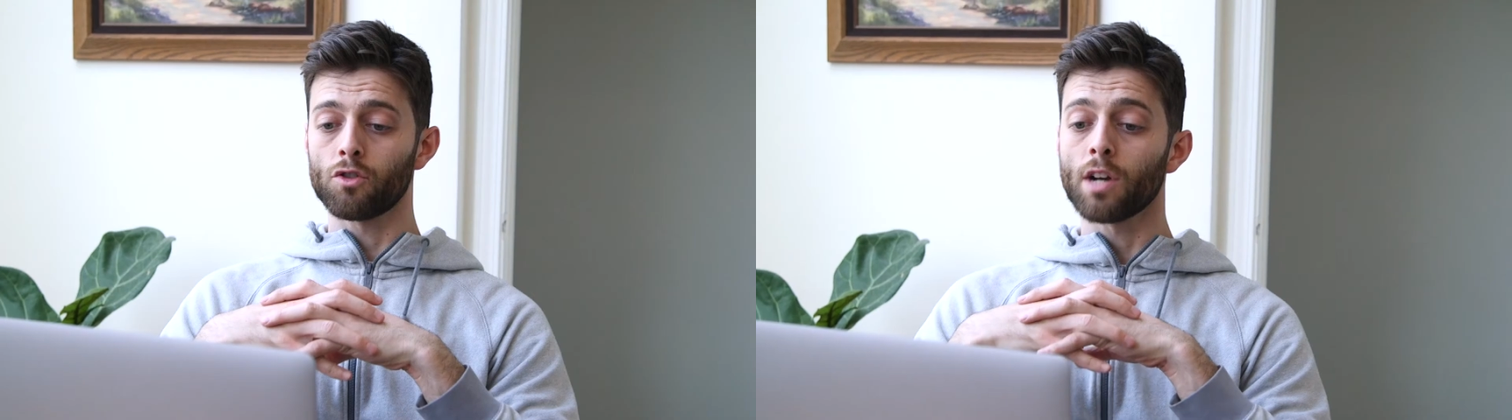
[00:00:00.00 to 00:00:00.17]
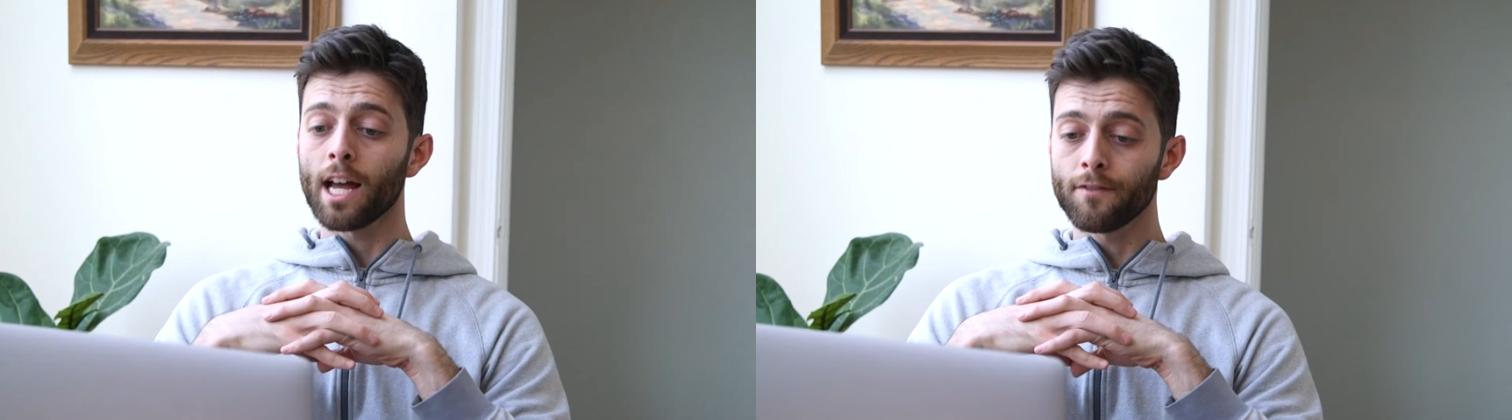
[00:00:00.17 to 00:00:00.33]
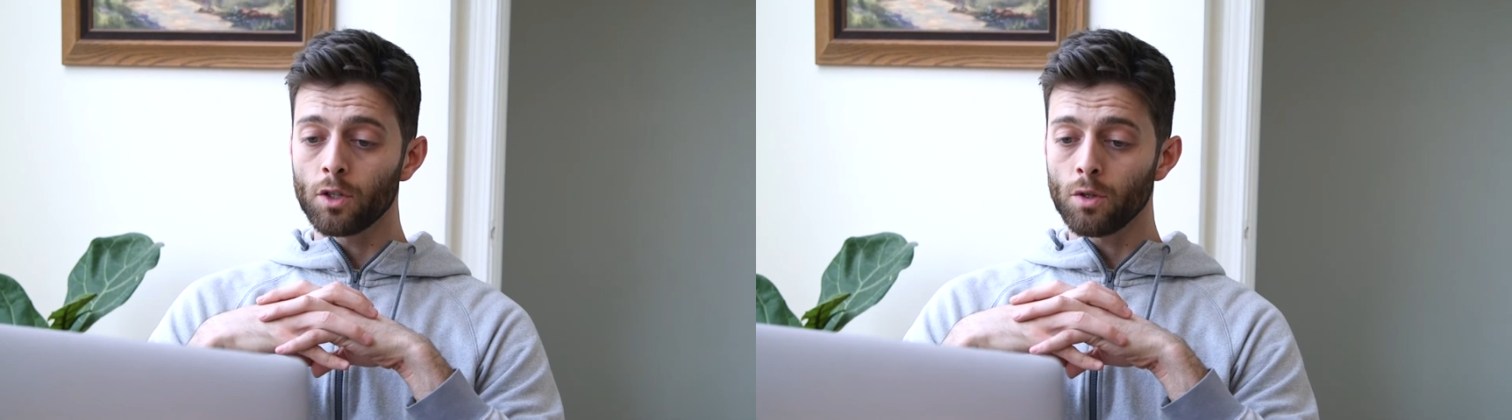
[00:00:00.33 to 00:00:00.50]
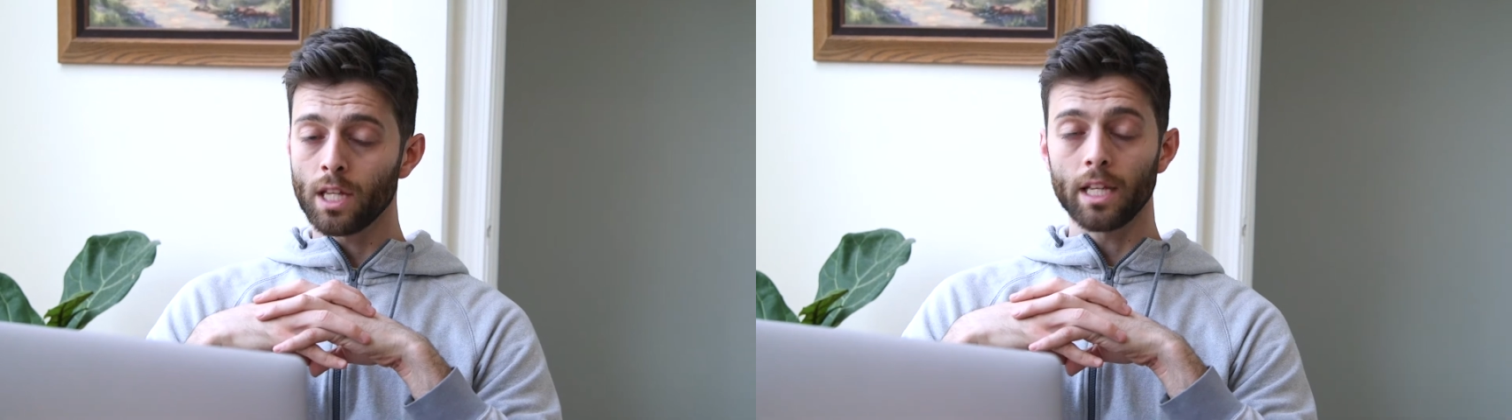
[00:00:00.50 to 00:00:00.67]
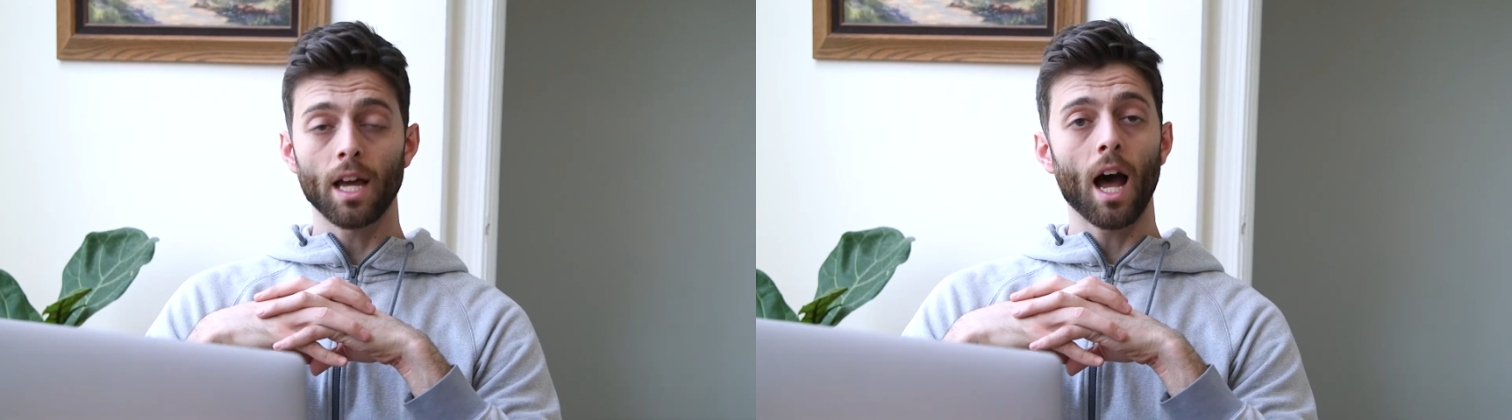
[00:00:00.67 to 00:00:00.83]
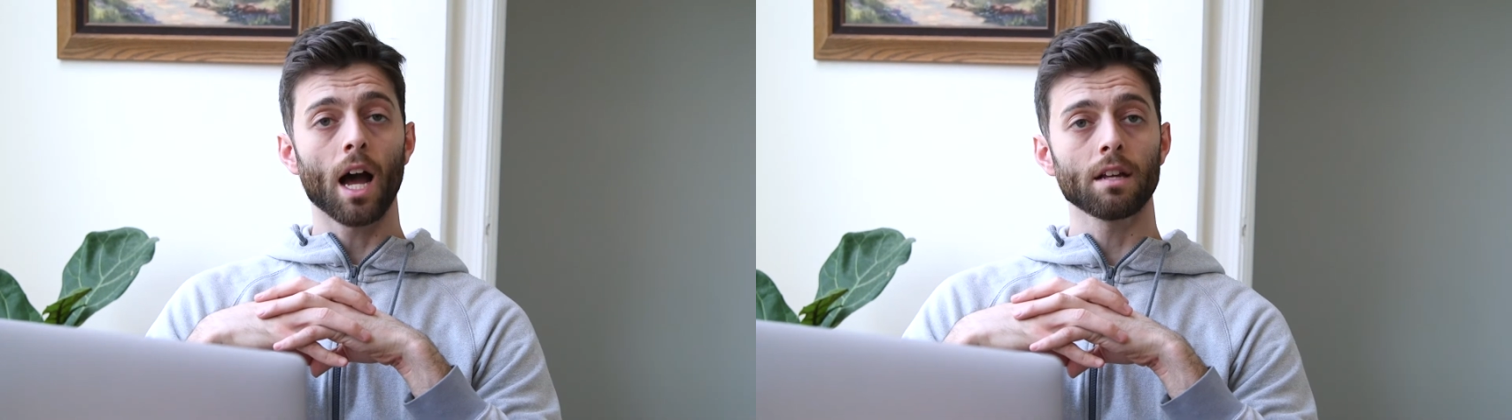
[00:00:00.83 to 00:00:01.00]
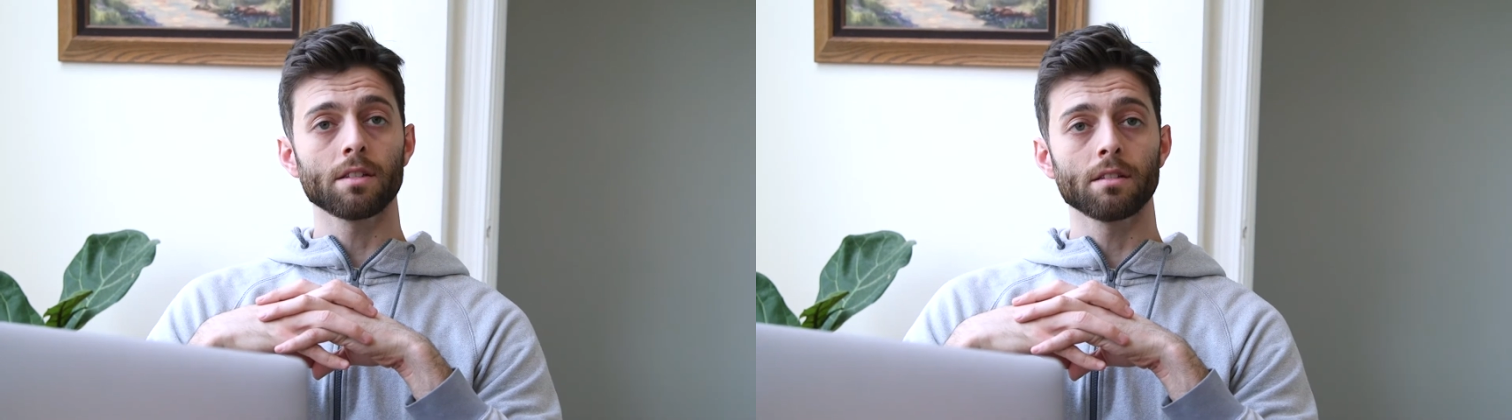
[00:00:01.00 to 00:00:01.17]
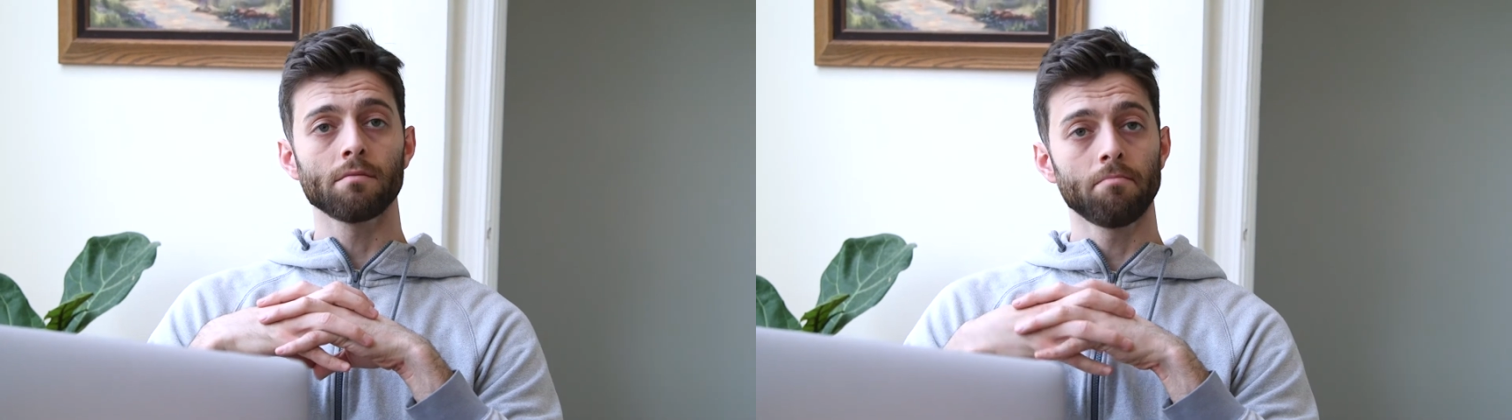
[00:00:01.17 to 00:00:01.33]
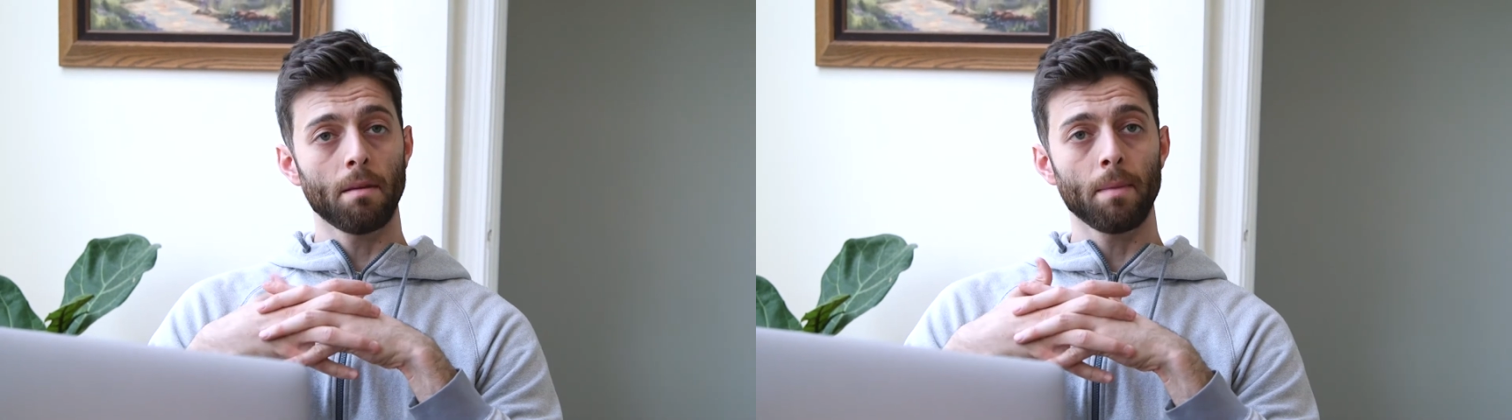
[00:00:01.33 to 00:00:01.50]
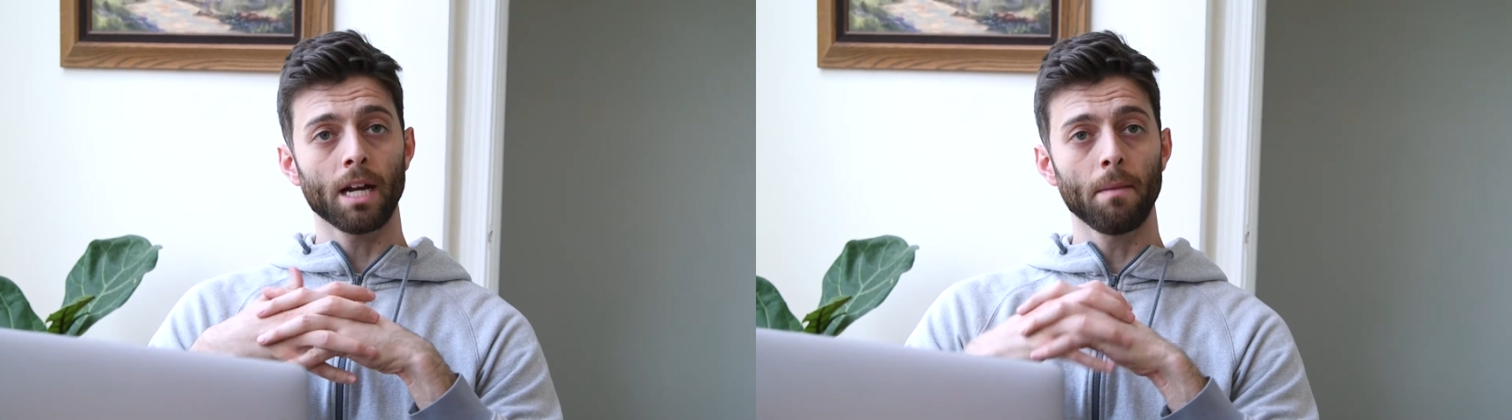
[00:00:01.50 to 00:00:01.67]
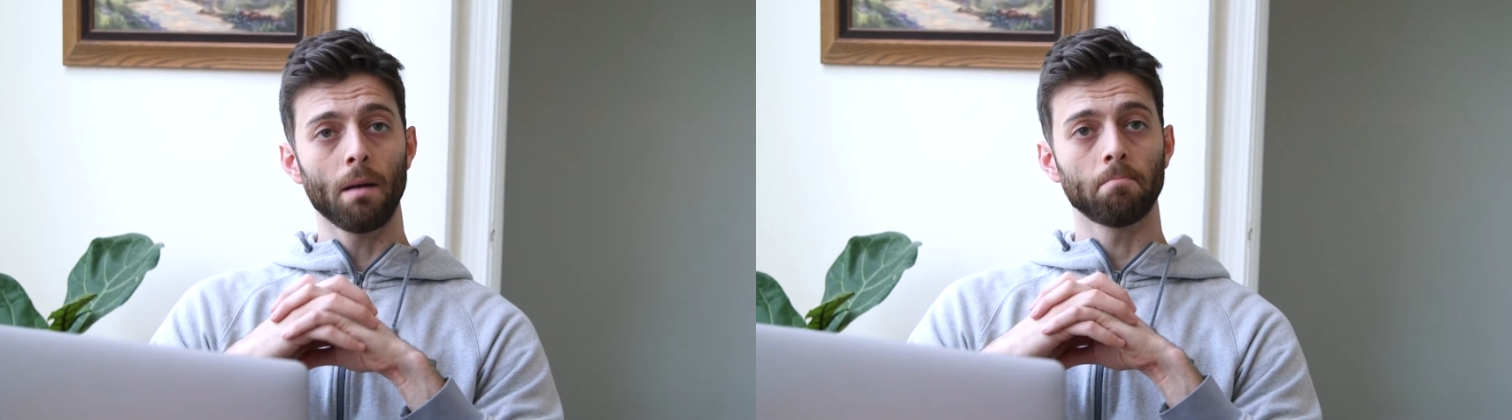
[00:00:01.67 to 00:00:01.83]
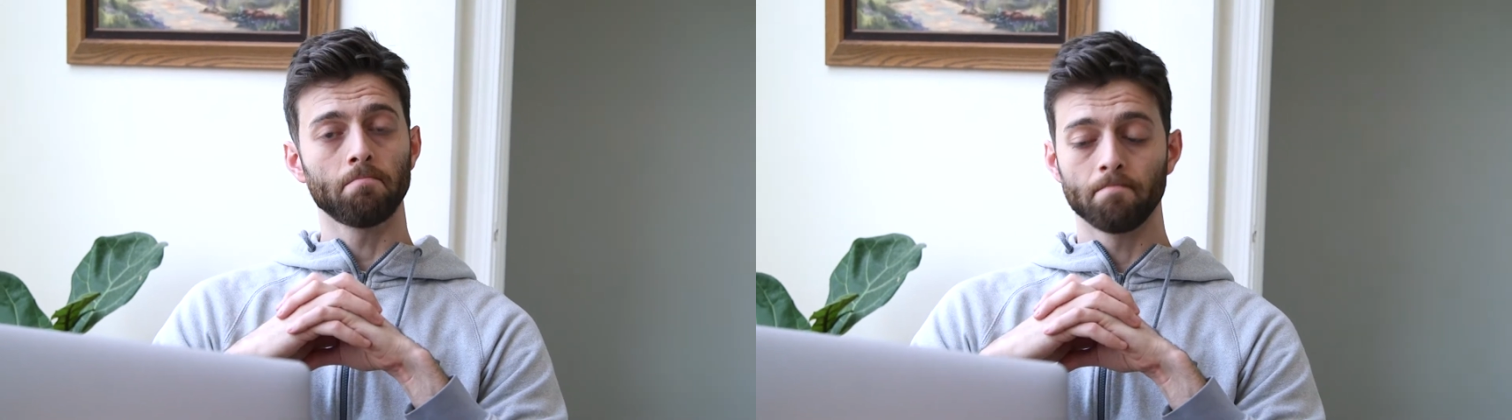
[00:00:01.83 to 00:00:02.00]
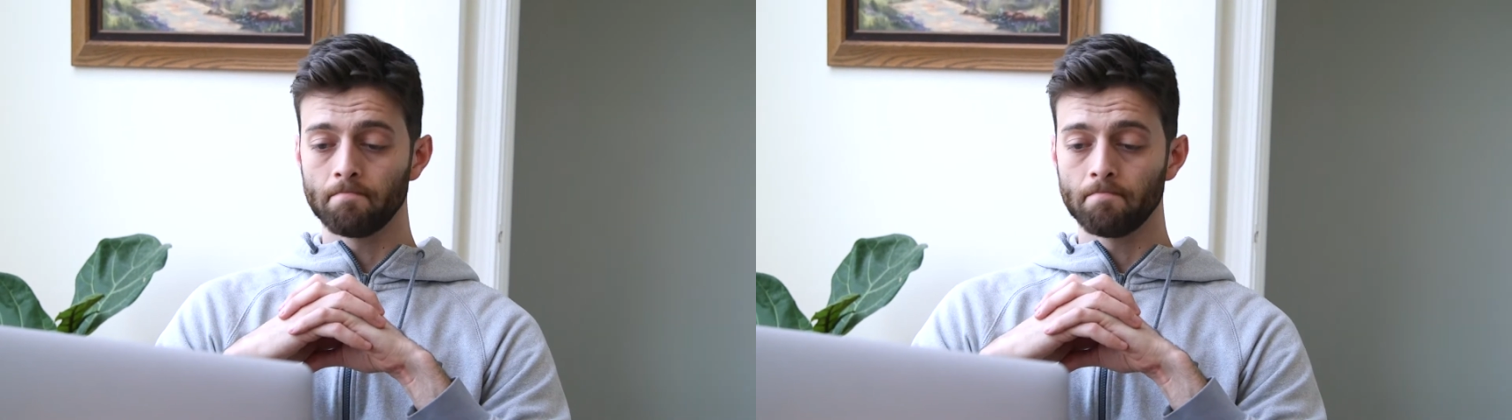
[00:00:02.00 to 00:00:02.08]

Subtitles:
drive to the docks and pick them up.